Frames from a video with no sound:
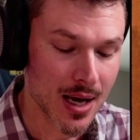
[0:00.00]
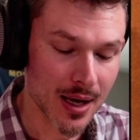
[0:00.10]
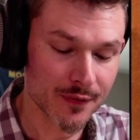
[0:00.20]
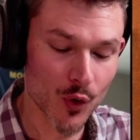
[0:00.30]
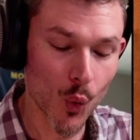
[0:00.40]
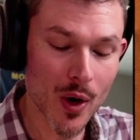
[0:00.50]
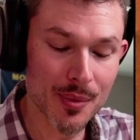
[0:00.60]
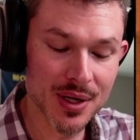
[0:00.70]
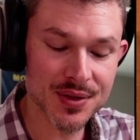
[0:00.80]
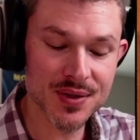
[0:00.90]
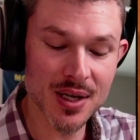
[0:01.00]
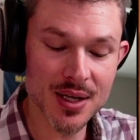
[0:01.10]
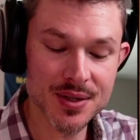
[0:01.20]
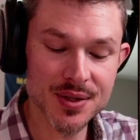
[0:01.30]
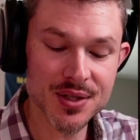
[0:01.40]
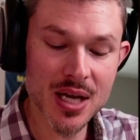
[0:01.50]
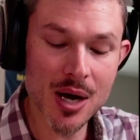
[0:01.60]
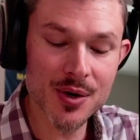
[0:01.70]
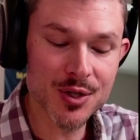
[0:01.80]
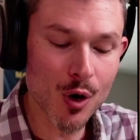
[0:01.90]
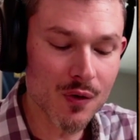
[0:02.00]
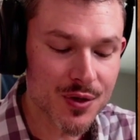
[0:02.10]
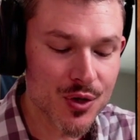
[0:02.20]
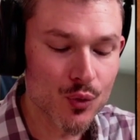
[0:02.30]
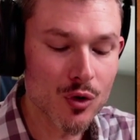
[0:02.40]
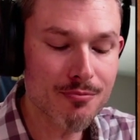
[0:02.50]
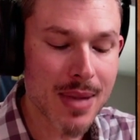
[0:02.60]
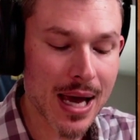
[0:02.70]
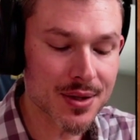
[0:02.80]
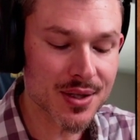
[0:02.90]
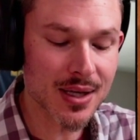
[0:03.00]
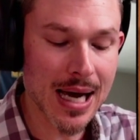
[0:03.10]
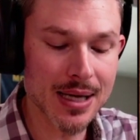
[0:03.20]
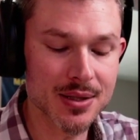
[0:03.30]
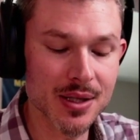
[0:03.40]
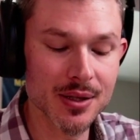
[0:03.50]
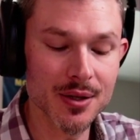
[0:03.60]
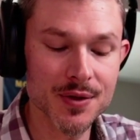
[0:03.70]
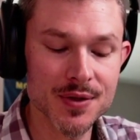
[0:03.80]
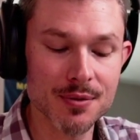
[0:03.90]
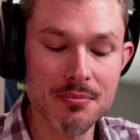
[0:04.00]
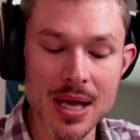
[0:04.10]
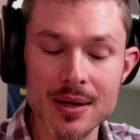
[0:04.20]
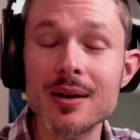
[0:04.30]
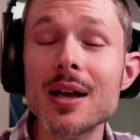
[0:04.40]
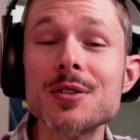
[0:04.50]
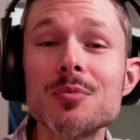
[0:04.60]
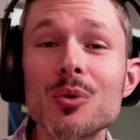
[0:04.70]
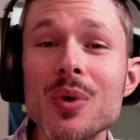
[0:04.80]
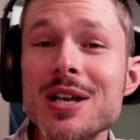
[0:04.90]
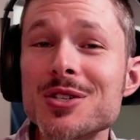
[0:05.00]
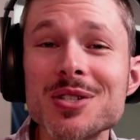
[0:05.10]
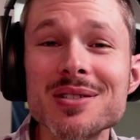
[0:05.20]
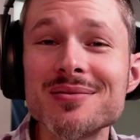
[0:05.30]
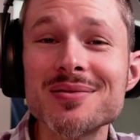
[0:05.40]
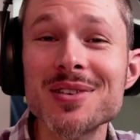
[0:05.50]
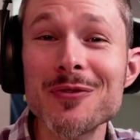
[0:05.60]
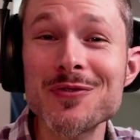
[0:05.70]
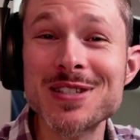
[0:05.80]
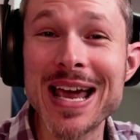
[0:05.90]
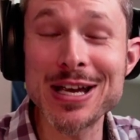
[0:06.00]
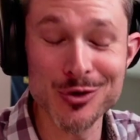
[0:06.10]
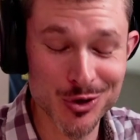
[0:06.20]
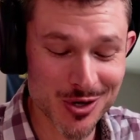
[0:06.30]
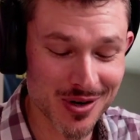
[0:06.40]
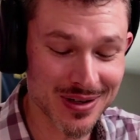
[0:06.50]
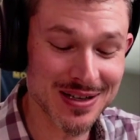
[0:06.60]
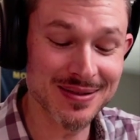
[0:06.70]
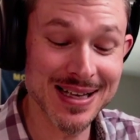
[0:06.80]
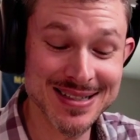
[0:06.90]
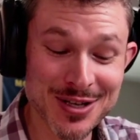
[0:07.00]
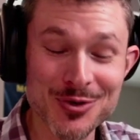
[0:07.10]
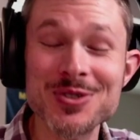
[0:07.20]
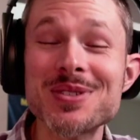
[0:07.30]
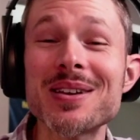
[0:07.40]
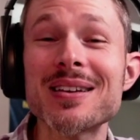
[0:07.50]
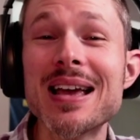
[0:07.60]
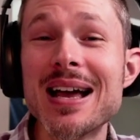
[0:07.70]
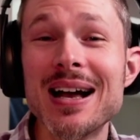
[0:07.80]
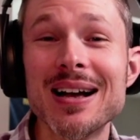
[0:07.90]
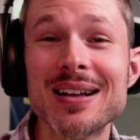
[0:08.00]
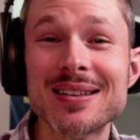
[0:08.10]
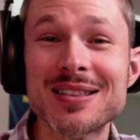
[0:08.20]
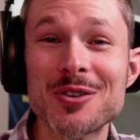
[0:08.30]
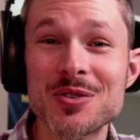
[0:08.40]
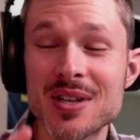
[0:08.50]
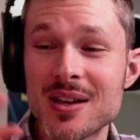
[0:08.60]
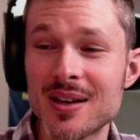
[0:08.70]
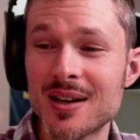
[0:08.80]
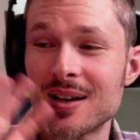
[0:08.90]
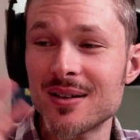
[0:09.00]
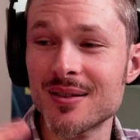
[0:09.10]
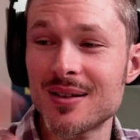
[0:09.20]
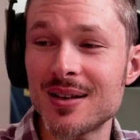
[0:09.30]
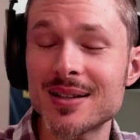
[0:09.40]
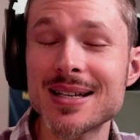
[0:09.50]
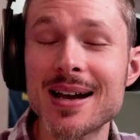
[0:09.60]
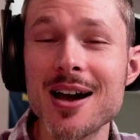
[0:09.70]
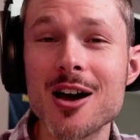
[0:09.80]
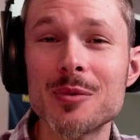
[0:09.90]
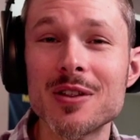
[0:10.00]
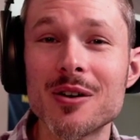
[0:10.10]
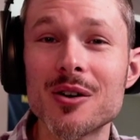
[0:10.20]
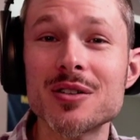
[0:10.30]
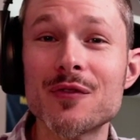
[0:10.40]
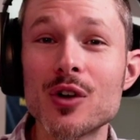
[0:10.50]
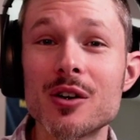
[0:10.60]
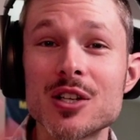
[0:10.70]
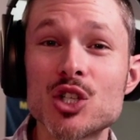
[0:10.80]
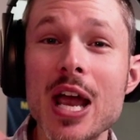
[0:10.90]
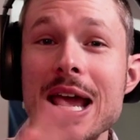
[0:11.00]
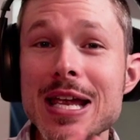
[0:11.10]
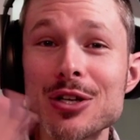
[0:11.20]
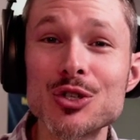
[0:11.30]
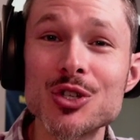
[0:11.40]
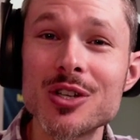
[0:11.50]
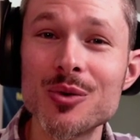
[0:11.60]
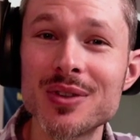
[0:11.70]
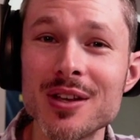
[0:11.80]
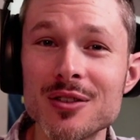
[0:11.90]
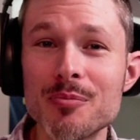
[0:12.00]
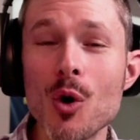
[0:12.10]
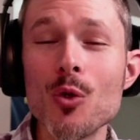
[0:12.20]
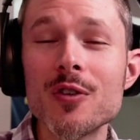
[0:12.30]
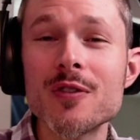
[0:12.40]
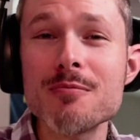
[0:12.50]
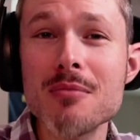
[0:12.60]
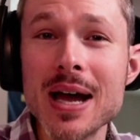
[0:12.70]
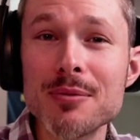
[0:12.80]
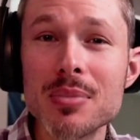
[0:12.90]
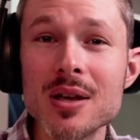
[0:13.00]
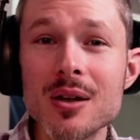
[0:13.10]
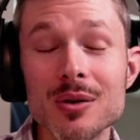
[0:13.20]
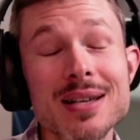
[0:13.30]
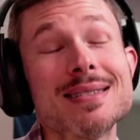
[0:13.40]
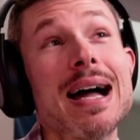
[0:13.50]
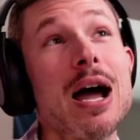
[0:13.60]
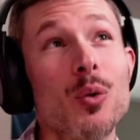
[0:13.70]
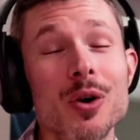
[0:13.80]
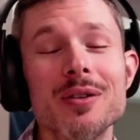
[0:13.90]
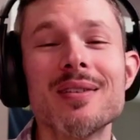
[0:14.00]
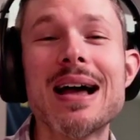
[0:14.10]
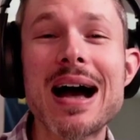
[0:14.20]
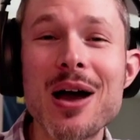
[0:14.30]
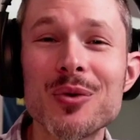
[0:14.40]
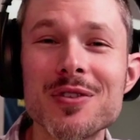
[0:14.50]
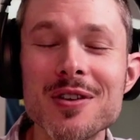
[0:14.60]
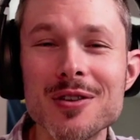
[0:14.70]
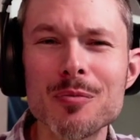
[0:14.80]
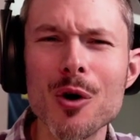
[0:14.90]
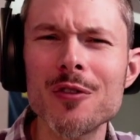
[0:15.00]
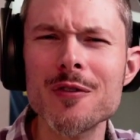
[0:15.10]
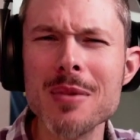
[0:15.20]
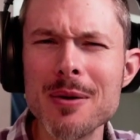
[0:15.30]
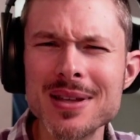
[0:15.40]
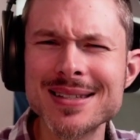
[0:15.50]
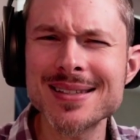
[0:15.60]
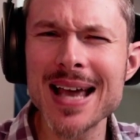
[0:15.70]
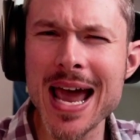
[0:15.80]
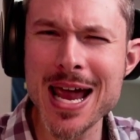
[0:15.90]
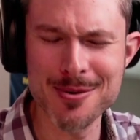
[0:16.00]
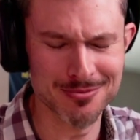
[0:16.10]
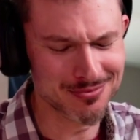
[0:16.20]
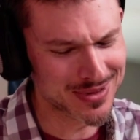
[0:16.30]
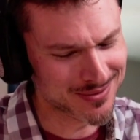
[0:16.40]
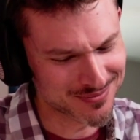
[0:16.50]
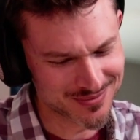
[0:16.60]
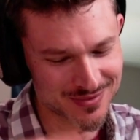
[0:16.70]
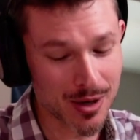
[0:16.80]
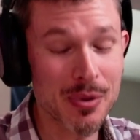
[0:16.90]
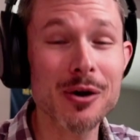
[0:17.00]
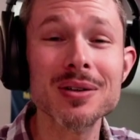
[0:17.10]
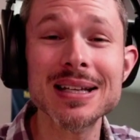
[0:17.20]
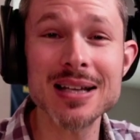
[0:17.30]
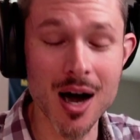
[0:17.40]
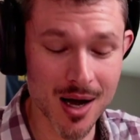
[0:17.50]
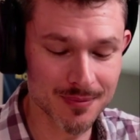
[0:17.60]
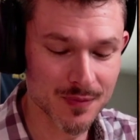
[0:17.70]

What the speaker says: And for women, it says, this carries over to romantic ideals and men in exploration of danger. And that's interesting that there's a dichotomy there, or a change. You would think that both of them might be, or at least I would. I would think that both of them might be the same, but apparently not.